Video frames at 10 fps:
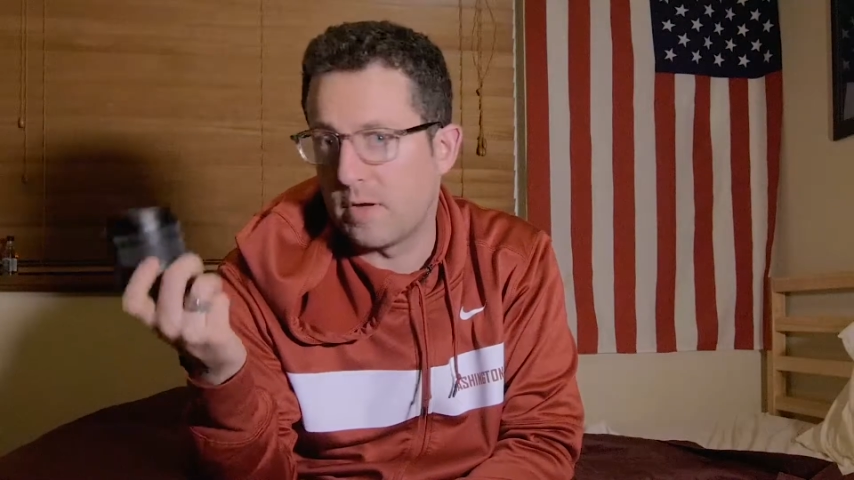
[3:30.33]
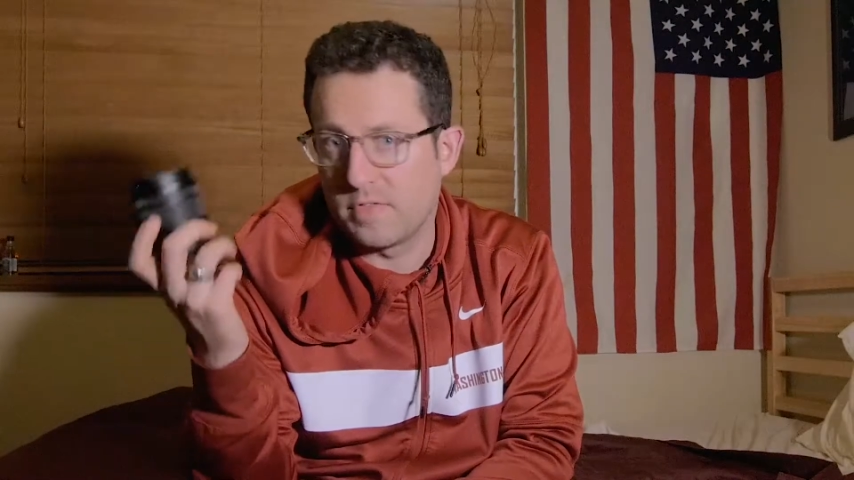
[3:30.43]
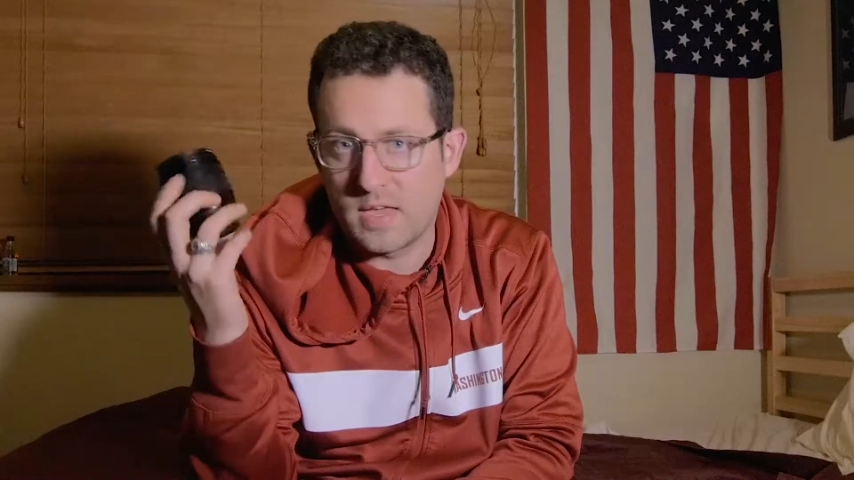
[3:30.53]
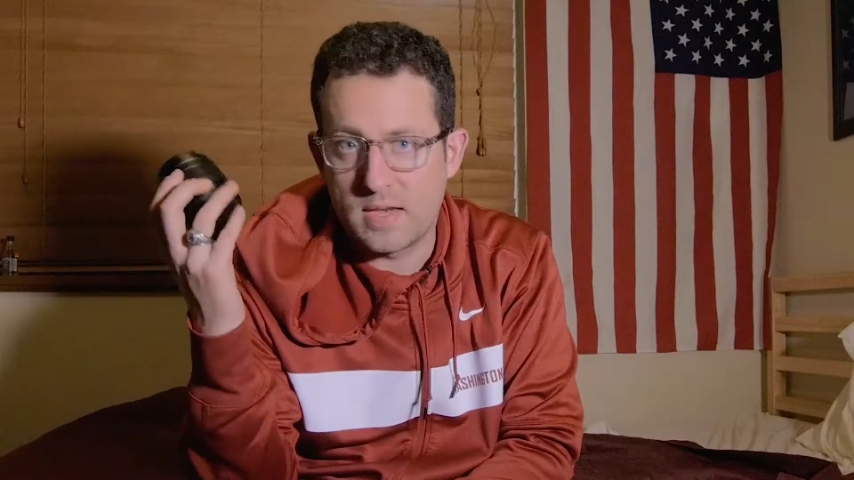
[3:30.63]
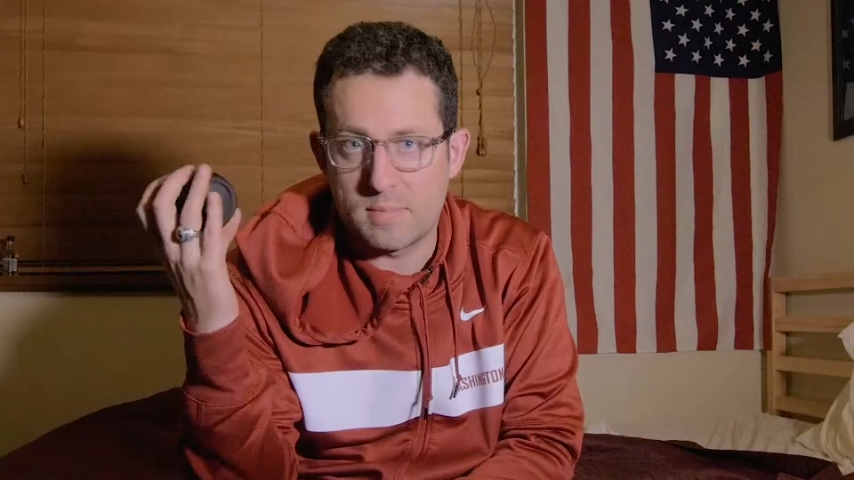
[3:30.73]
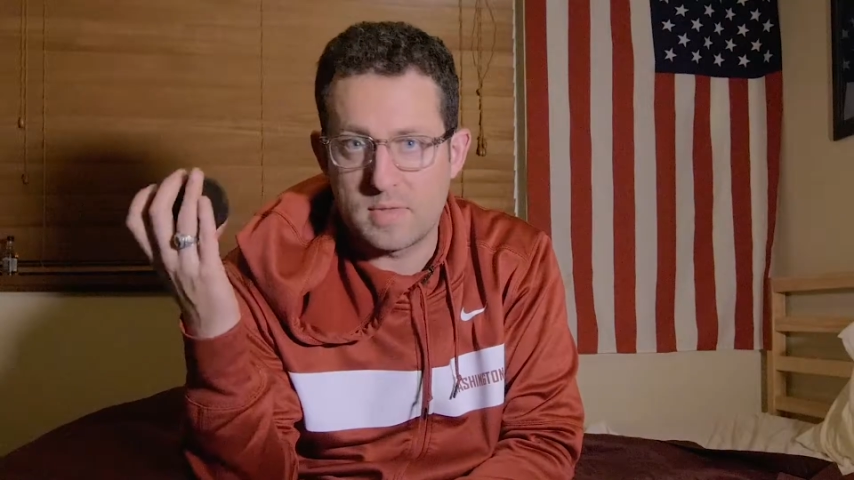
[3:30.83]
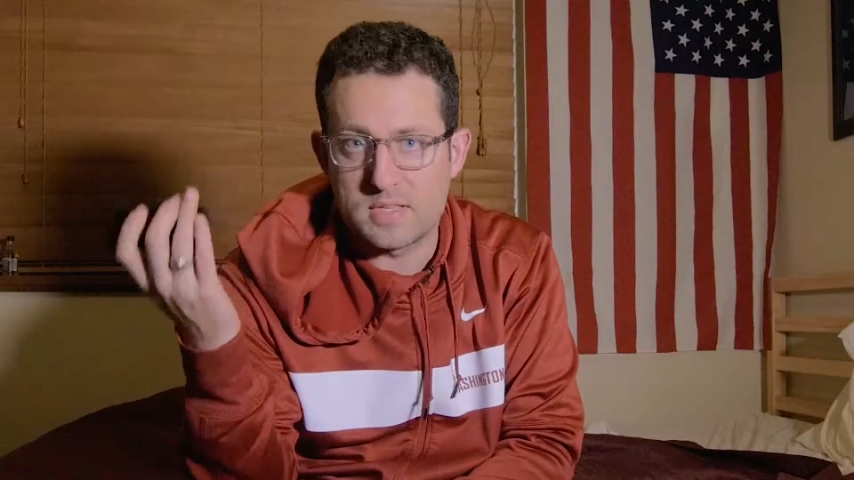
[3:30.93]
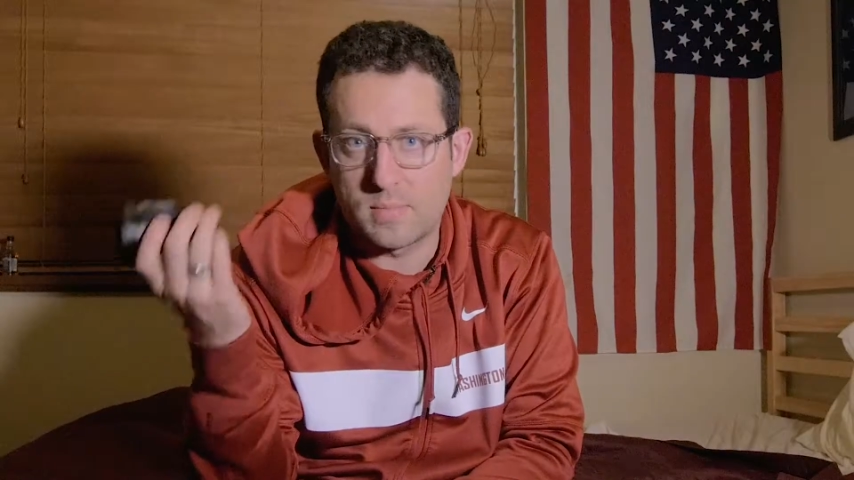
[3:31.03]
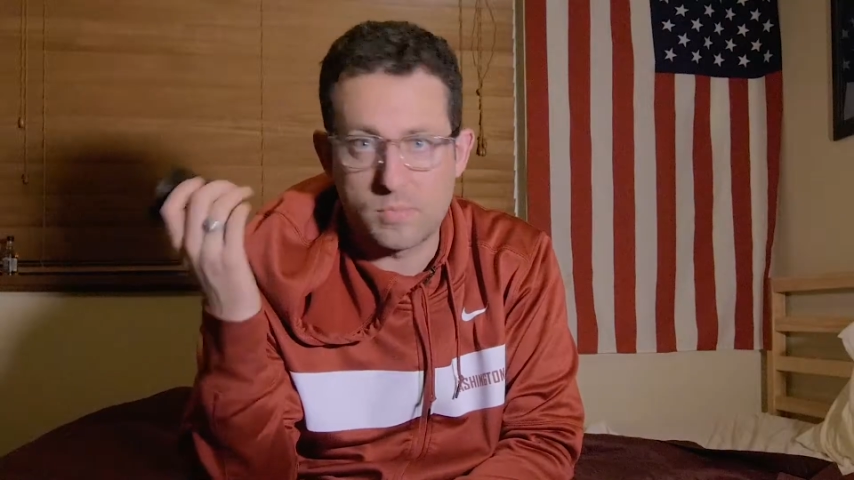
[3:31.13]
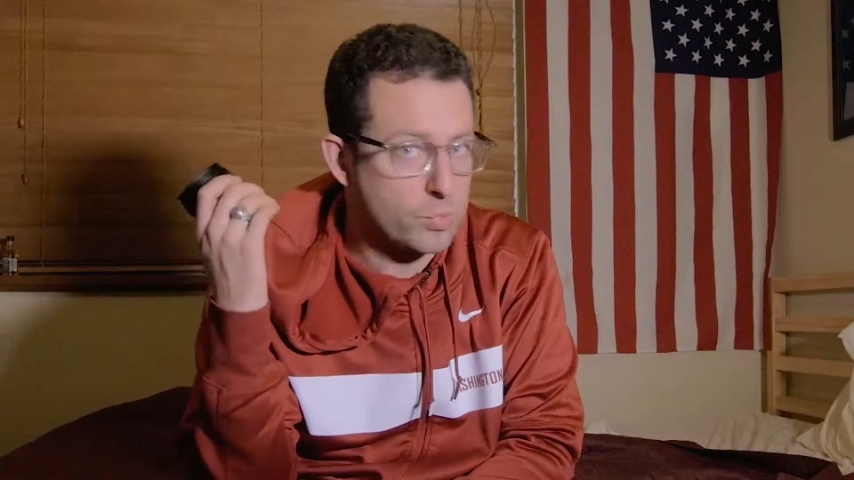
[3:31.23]
of getting me
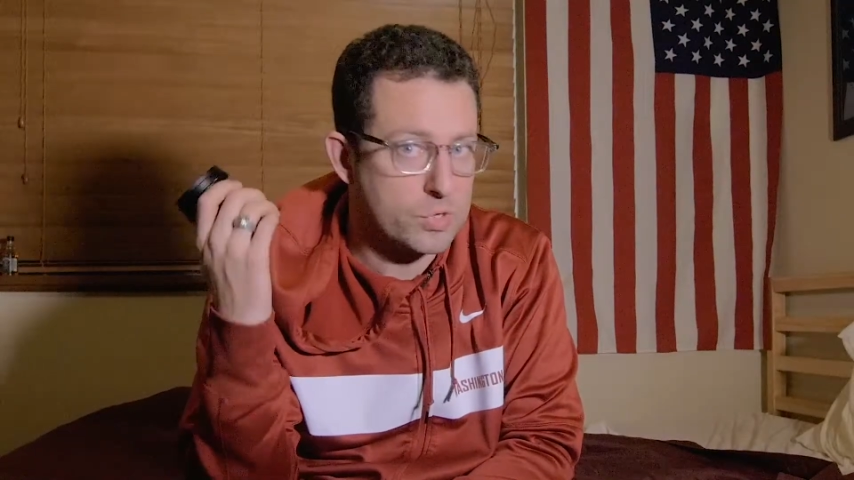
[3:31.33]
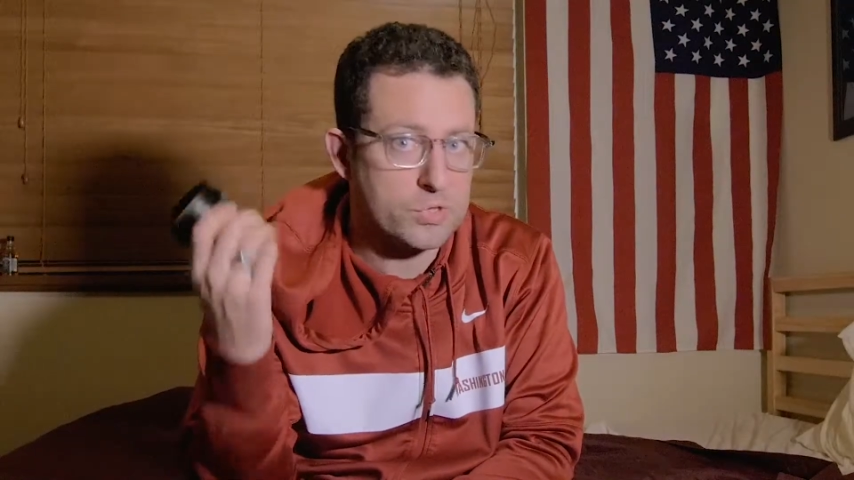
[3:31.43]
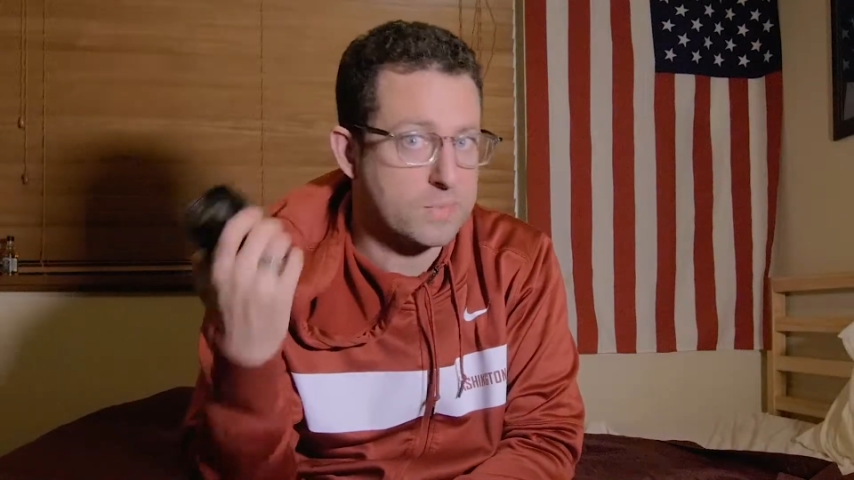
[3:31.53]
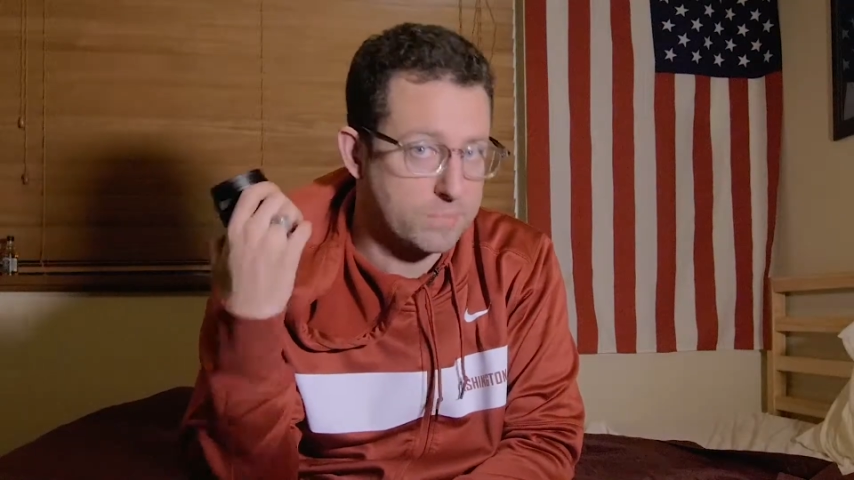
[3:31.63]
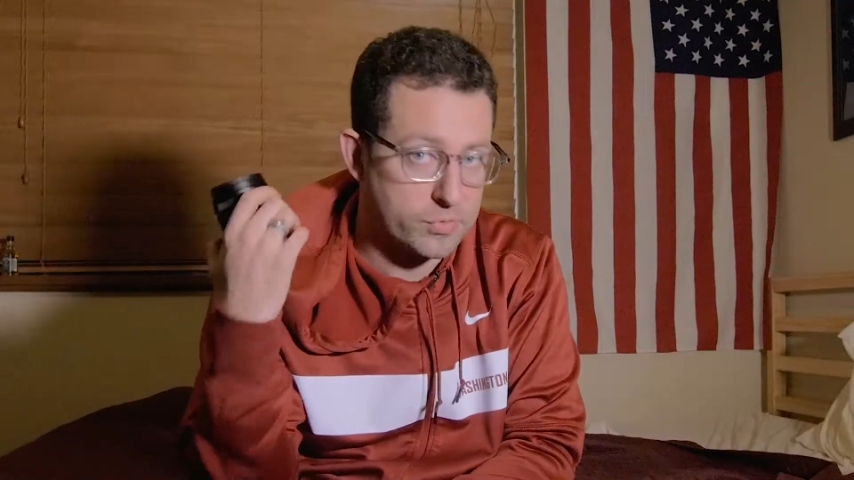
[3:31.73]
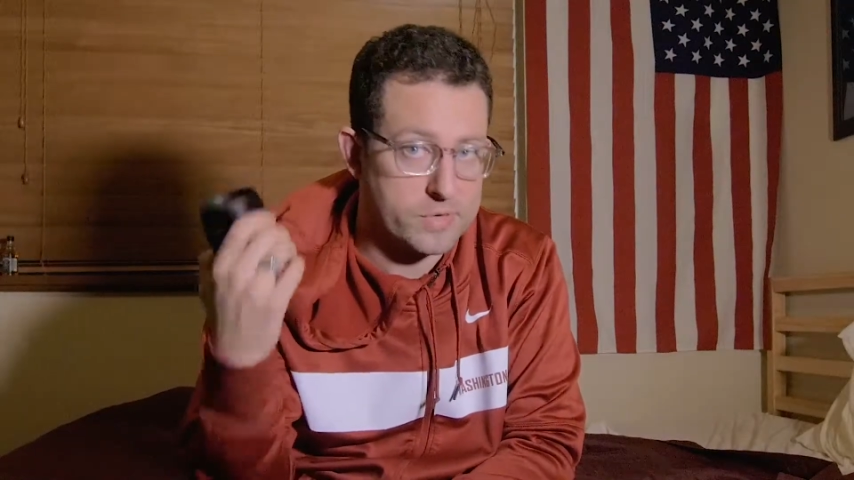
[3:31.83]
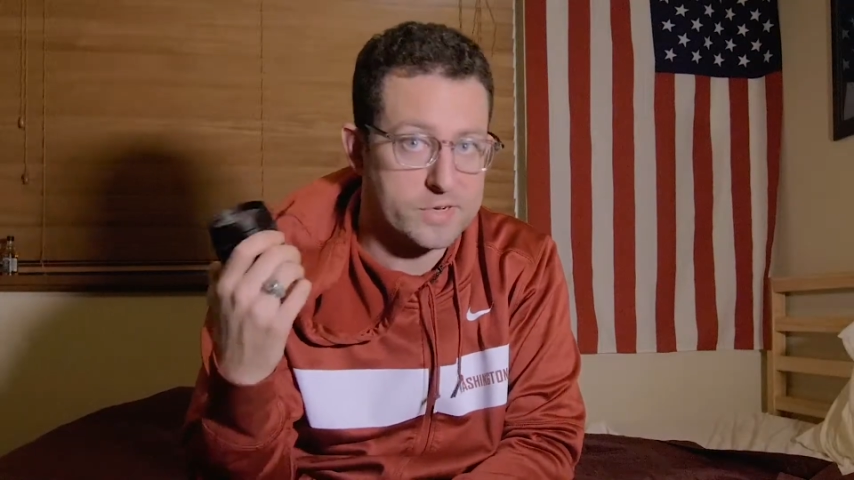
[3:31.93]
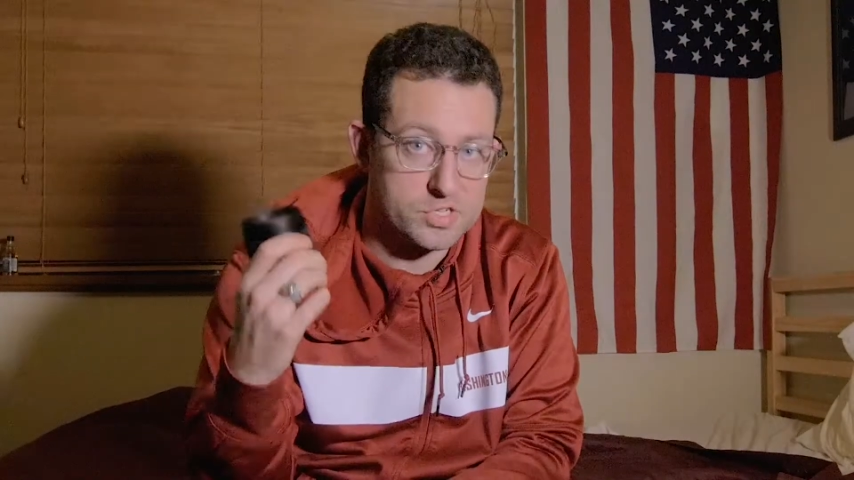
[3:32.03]
some really pretty